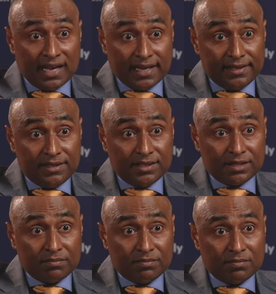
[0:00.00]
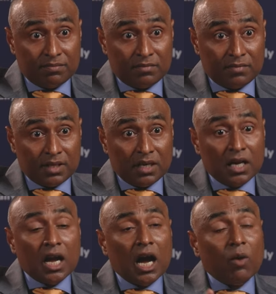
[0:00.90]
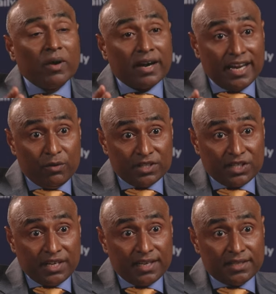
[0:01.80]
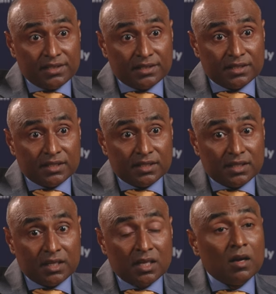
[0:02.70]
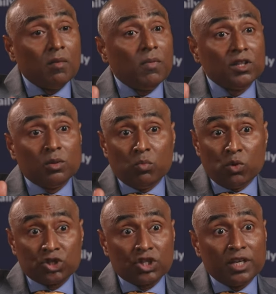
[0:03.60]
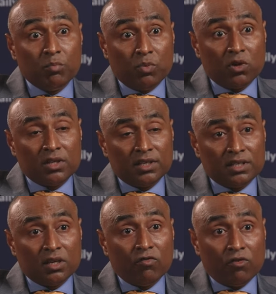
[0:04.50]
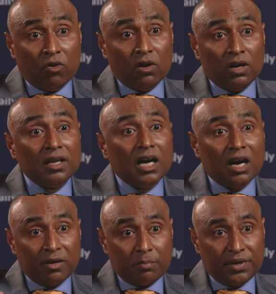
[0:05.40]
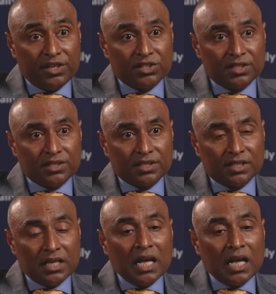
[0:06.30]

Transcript: clients, our investigators, but the most important of all, our patients.